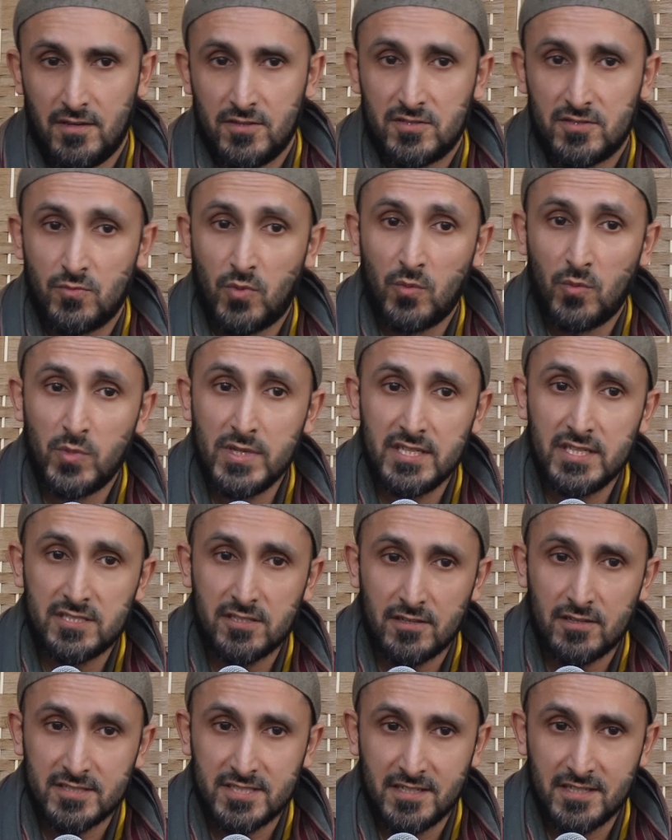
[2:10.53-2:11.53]
So when we
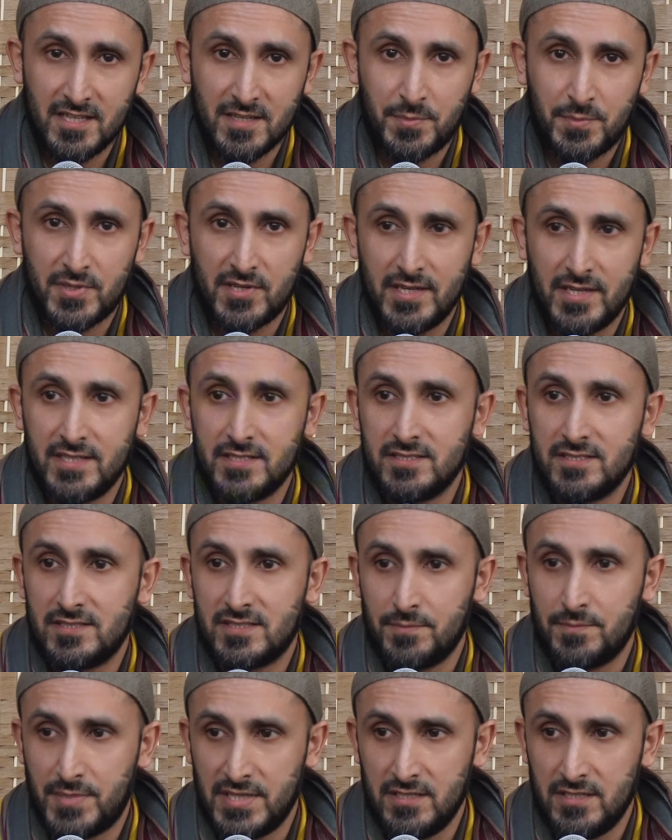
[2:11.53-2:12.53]
start sending
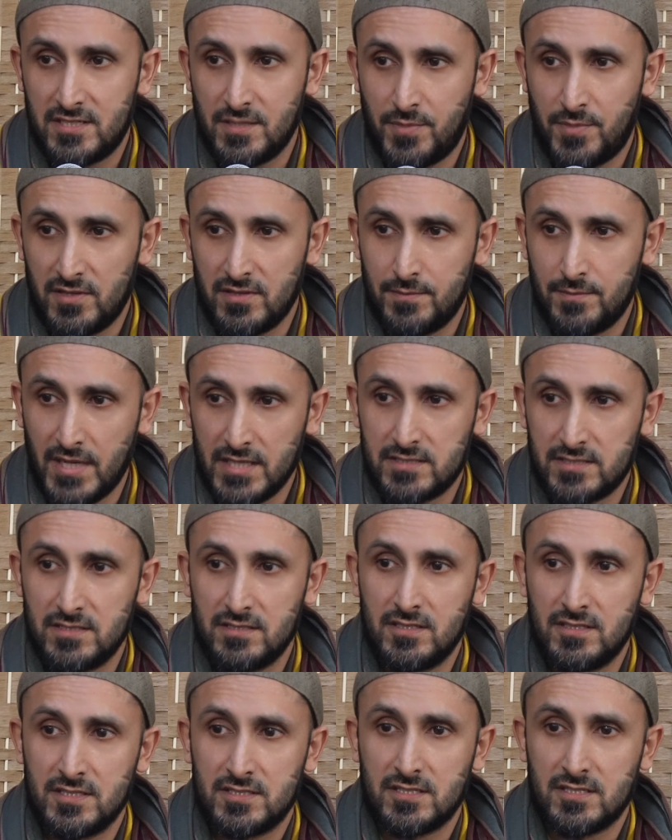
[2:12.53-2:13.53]
prayers and peace upon the
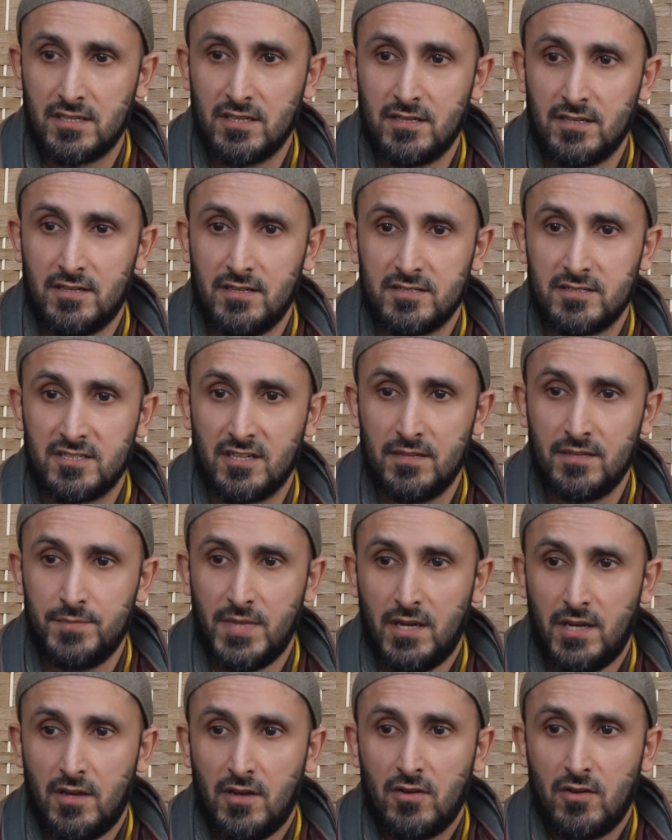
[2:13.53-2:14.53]
Messenger sallallahu